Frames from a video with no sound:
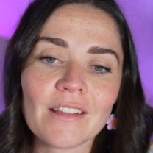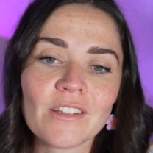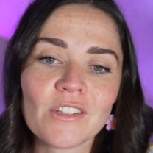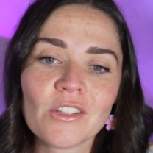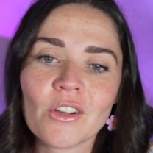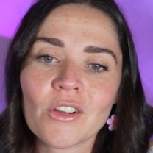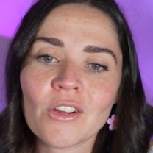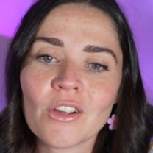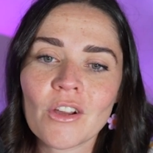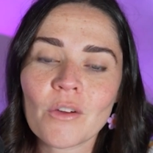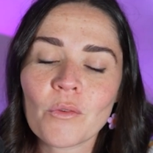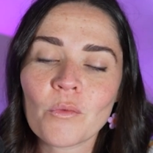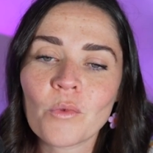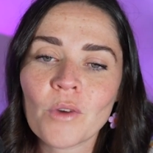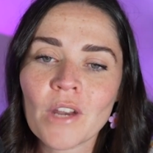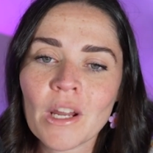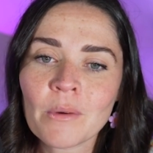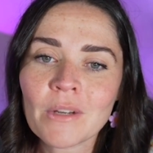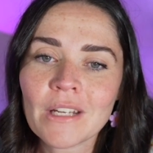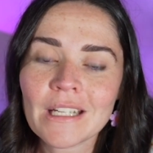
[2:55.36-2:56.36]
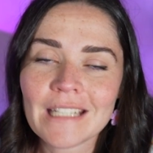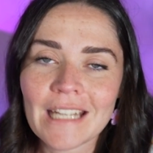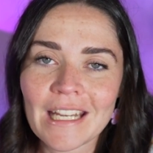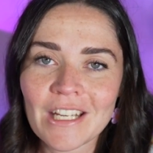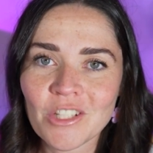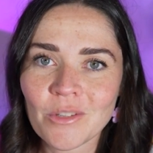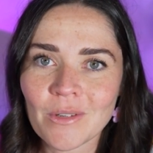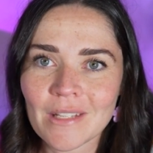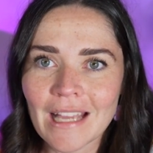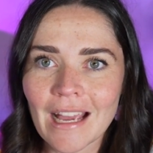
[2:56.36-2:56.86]
And so what I want to
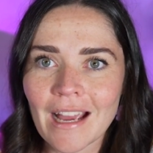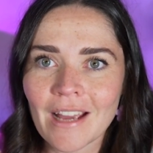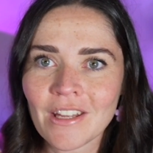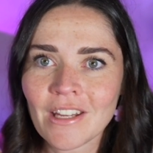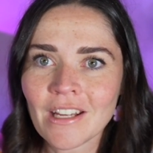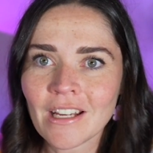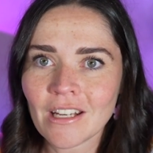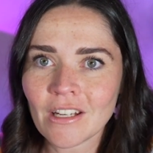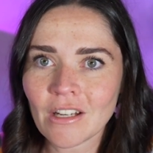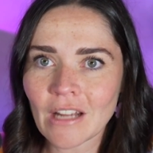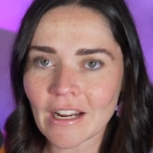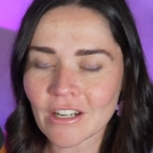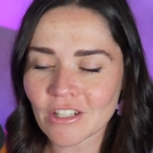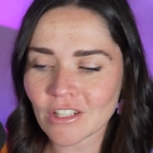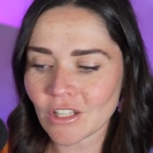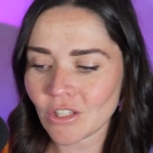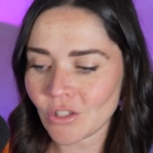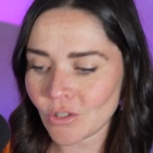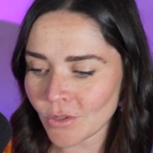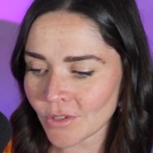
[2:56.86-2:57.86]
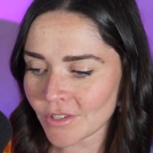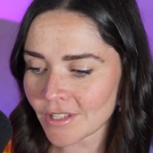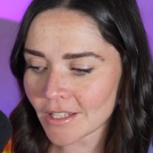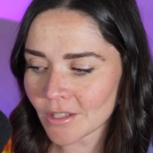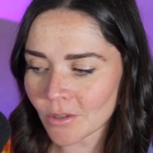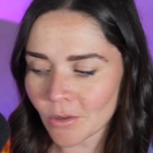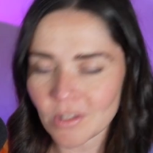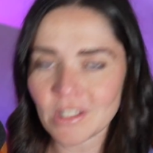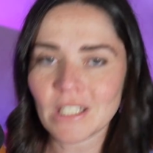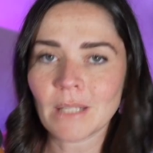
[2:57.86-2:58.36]
teach you is how you can actually use this
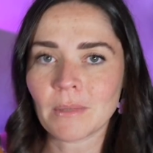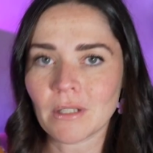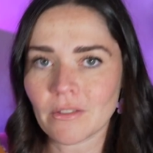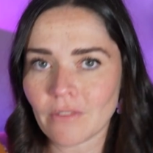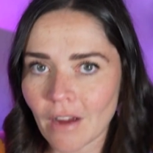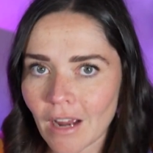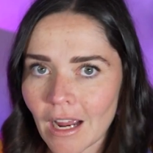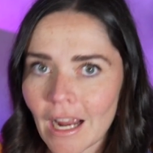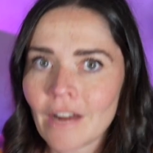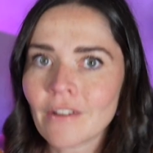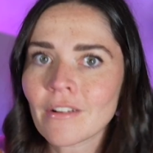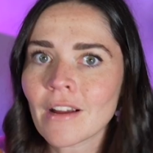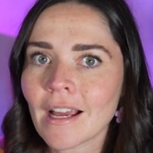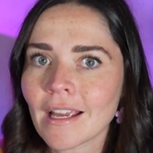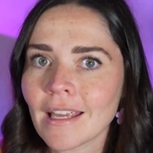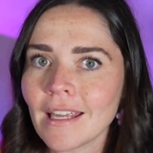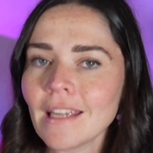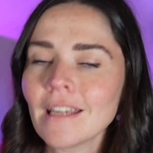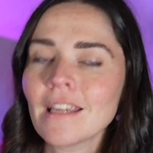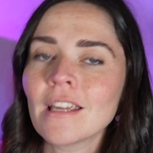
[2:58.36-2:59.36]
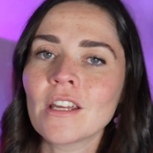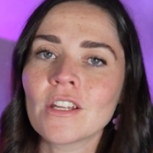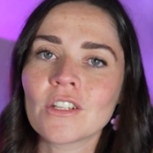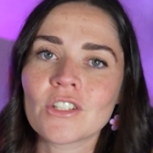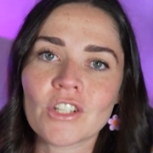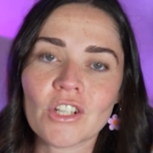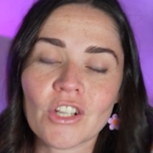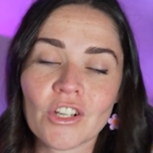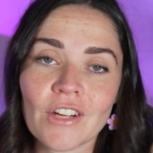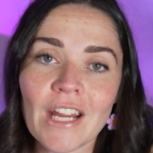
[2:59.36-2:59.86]
concept of hierarchy
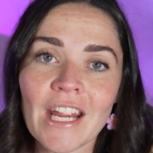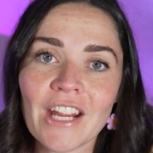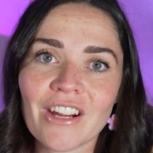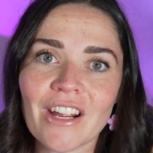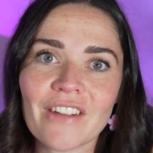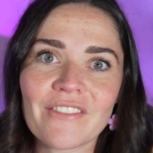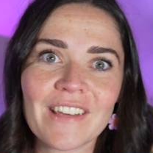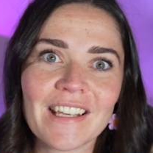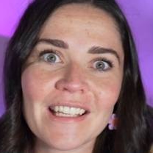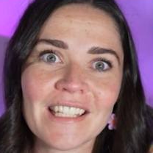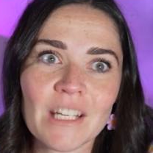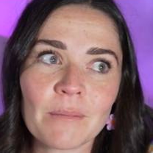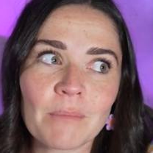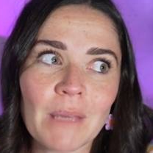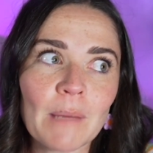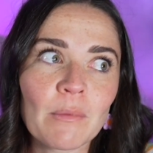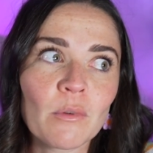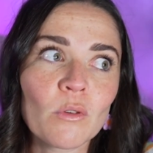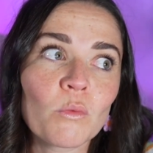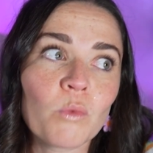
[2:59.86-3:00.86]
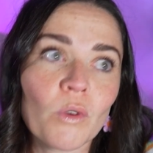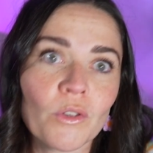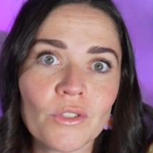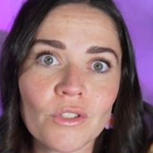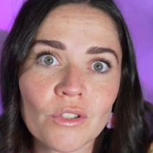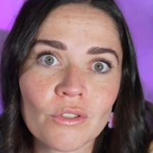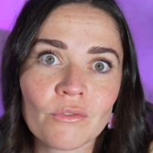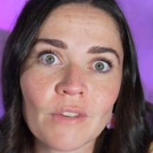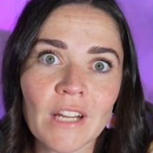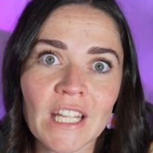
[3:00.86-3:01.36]
to create graphics that people want
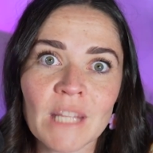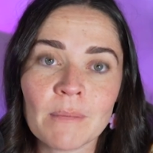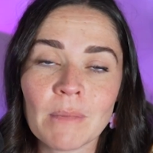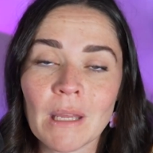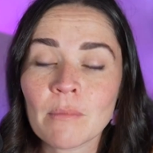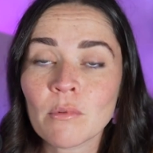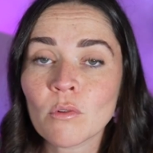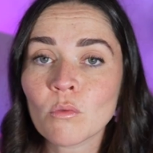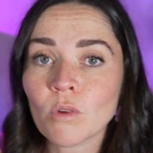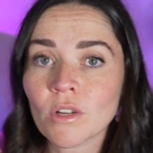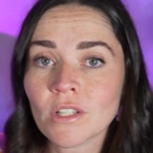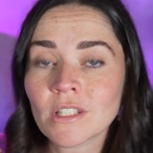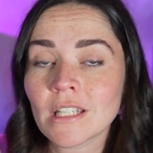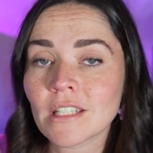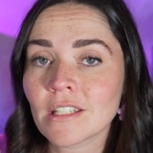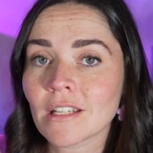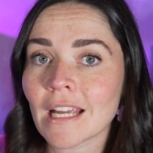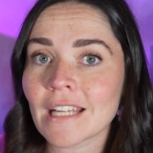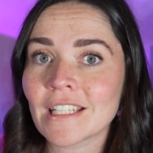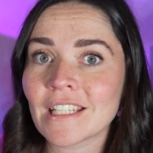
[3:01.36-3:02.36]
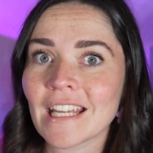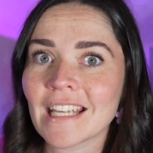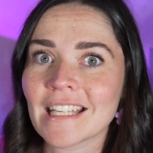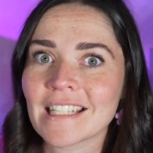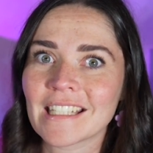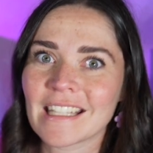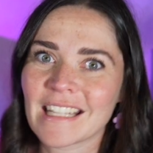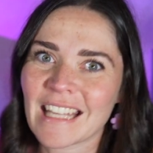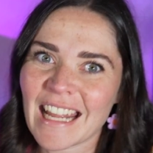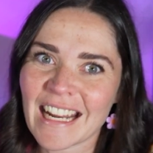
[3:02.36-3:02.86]
to read, that people want to
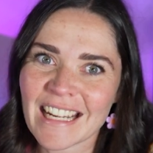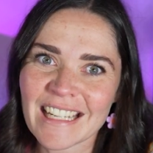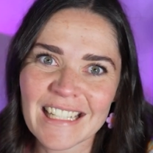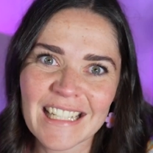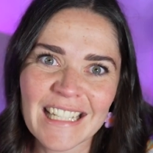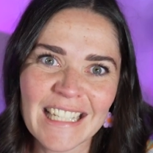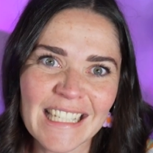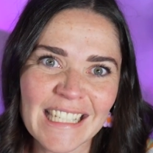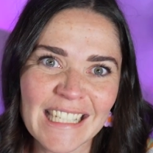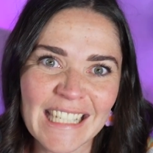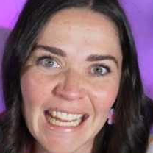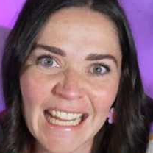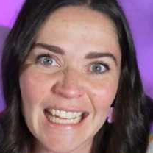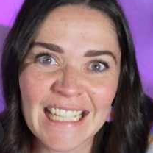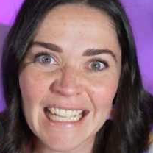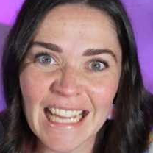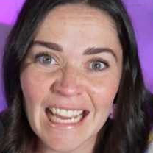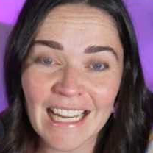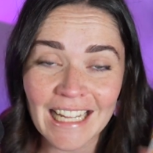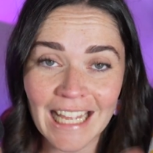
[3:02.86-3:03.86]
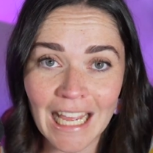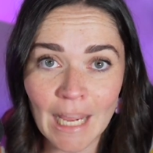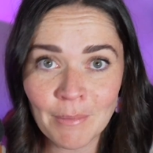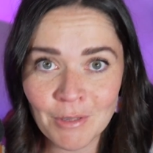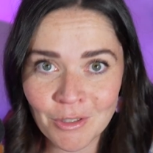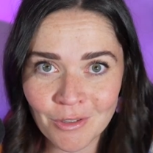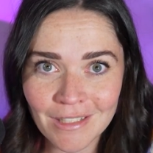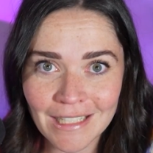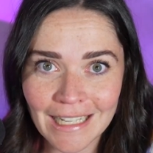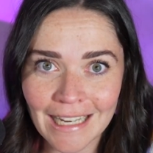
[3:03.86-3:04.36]
digest, and that actually stand out,
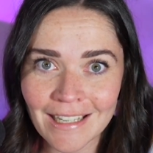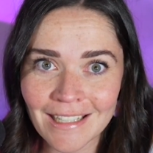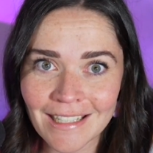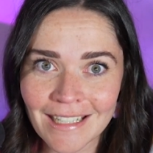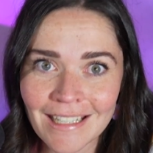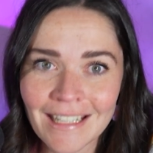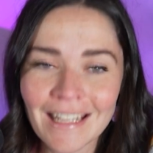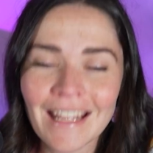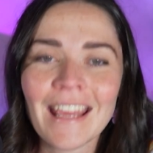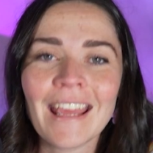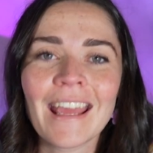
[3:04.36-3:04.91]
capture attention,